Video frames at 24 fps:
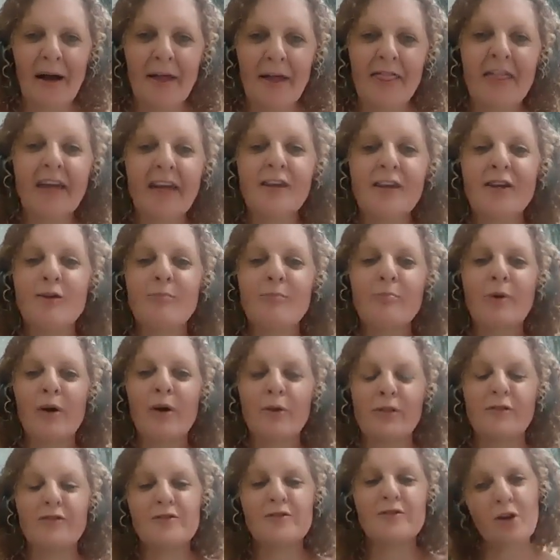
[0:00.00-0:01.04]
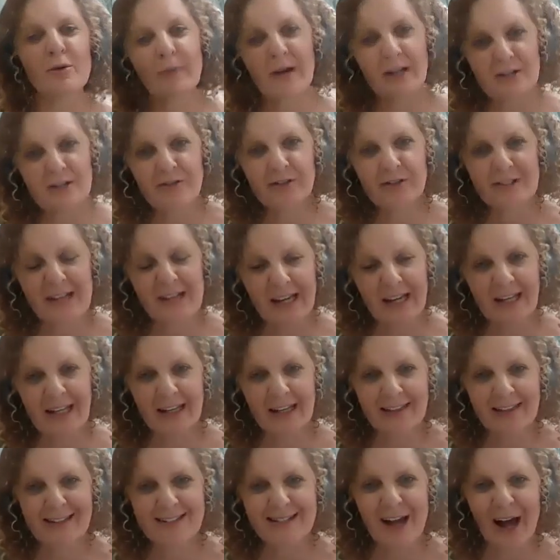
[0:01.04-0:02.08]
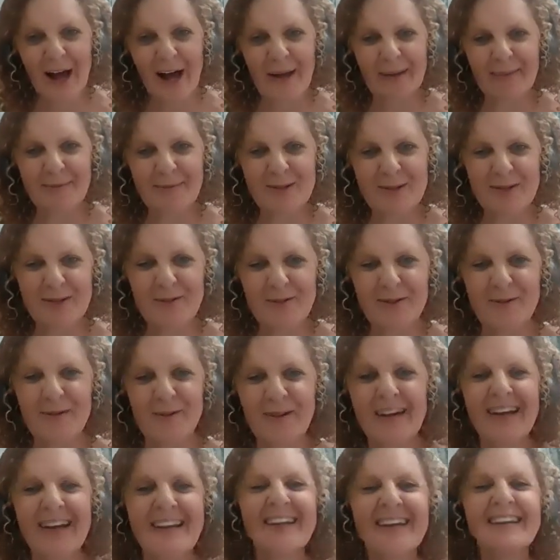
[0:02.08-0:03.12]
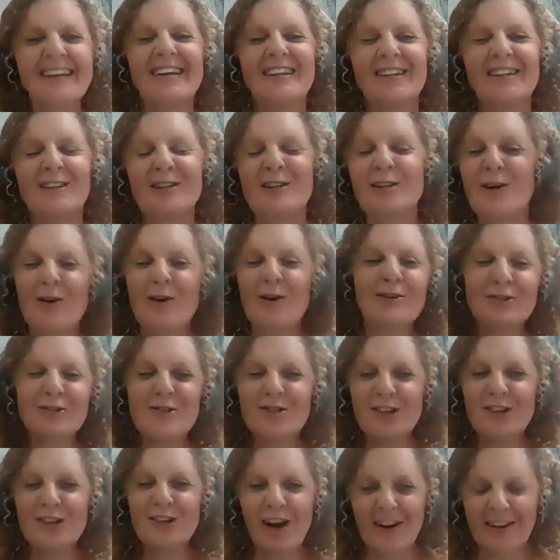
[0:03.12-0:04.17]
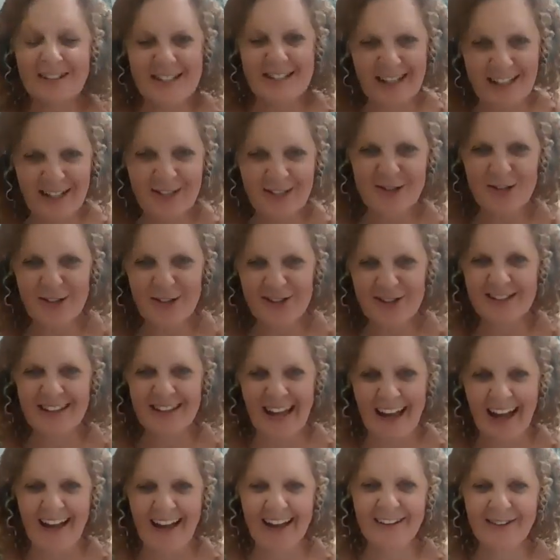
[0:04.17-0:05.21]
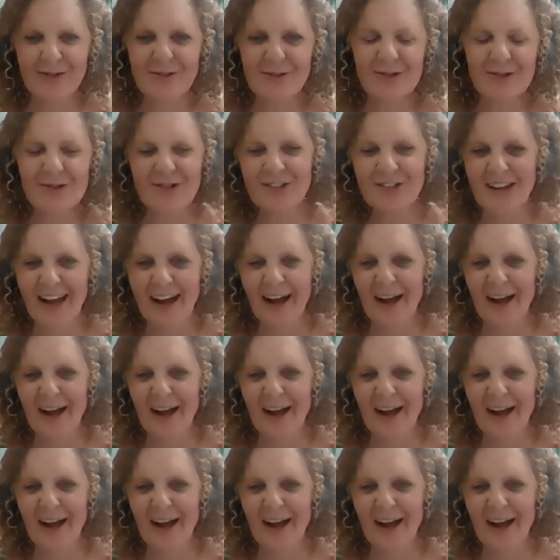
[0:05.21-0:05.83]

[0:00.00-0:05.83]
Thank you both so much for taking the time to launch our Teachers Lounge.